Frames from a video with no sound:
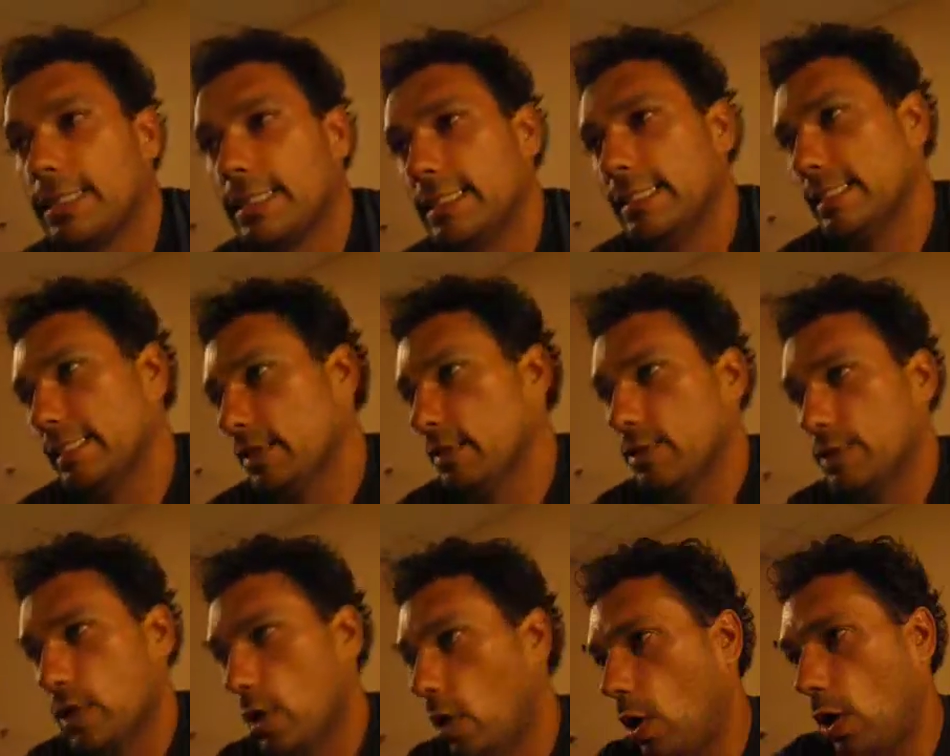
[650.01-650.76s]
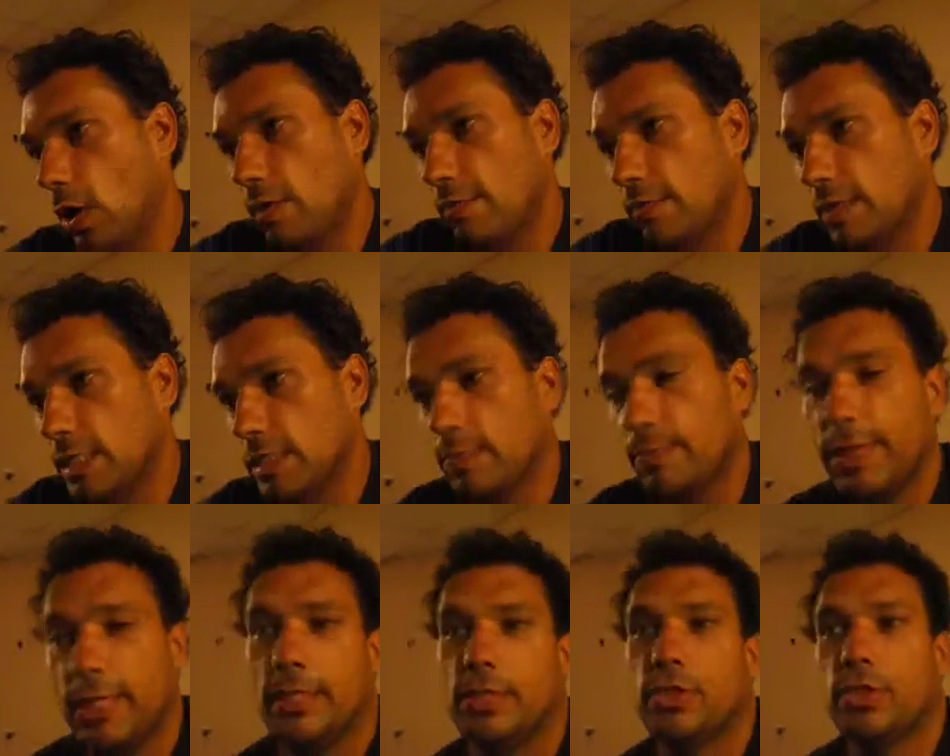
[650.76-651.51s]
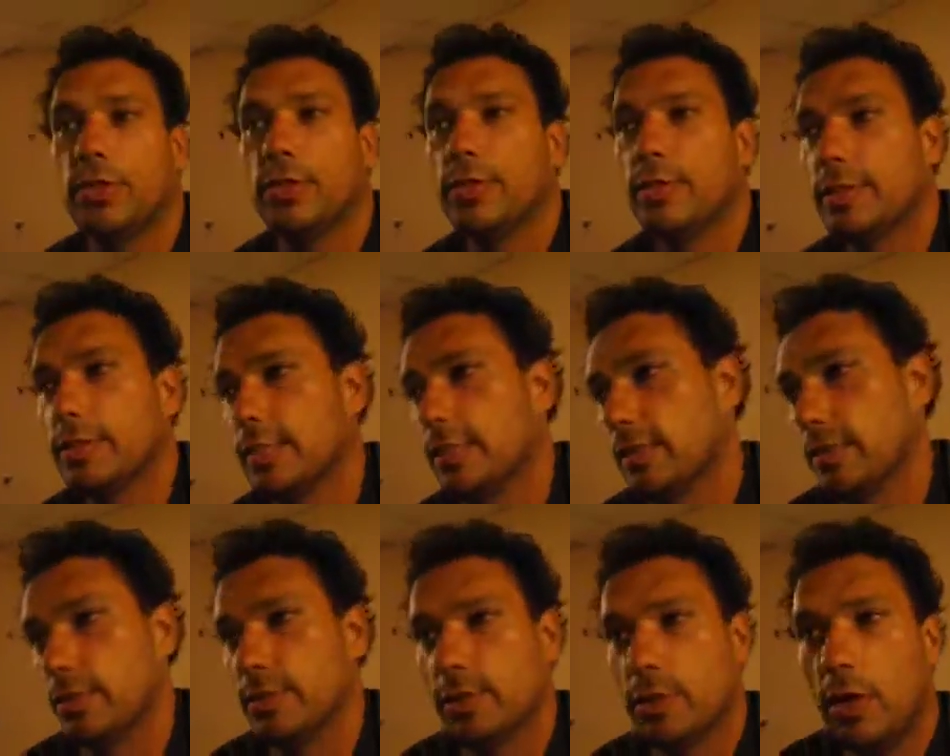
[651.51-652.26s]
and there's all of these pictures, and
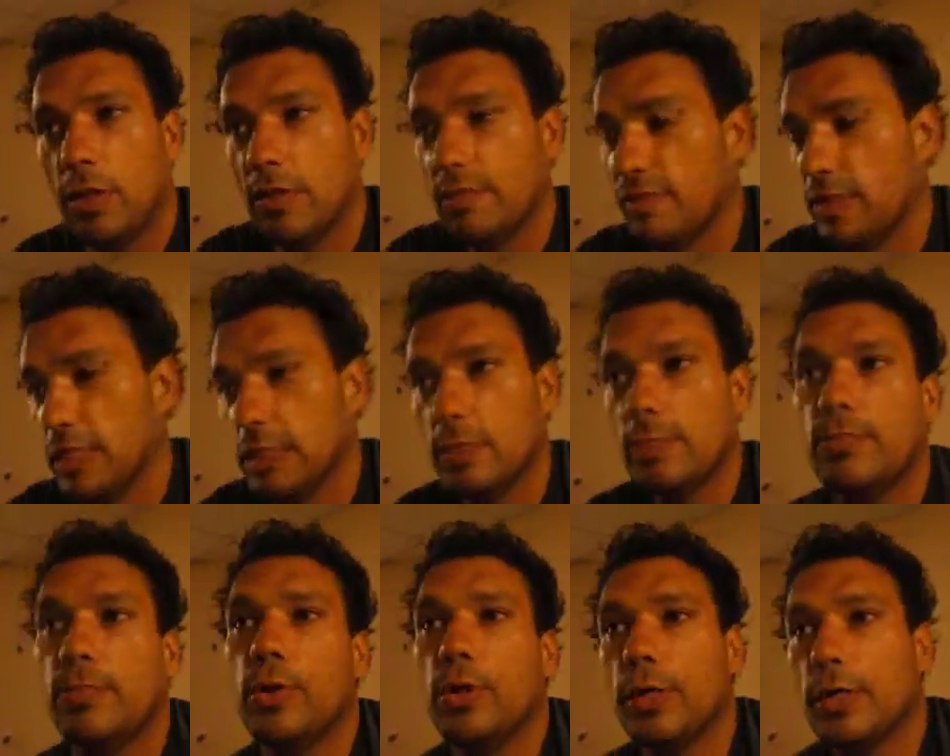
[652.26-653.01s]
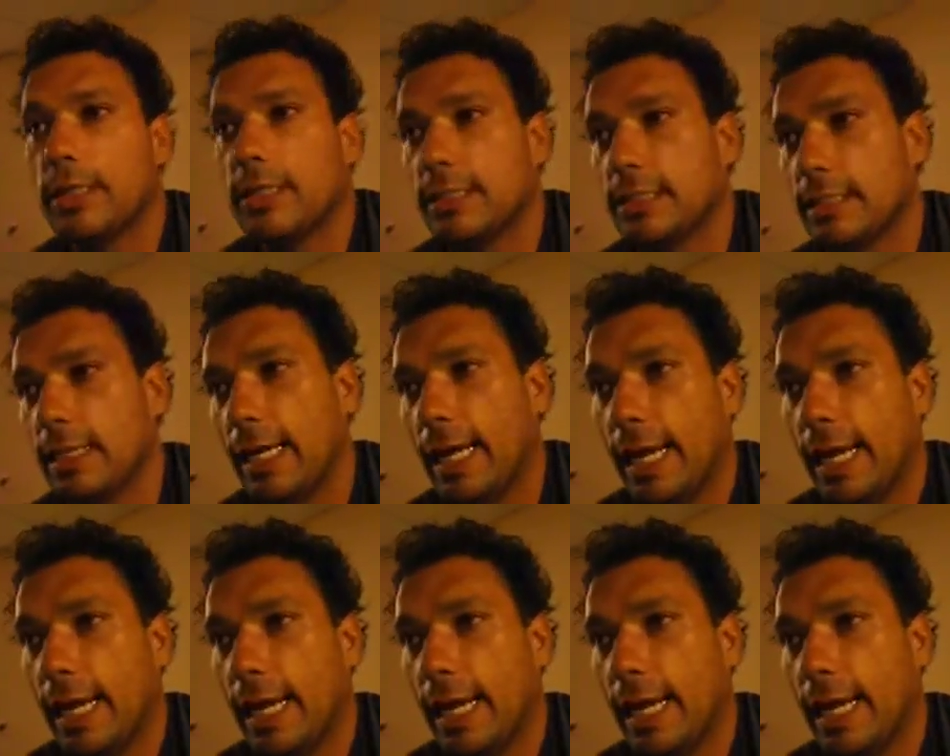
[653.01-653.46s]
there's all of these books,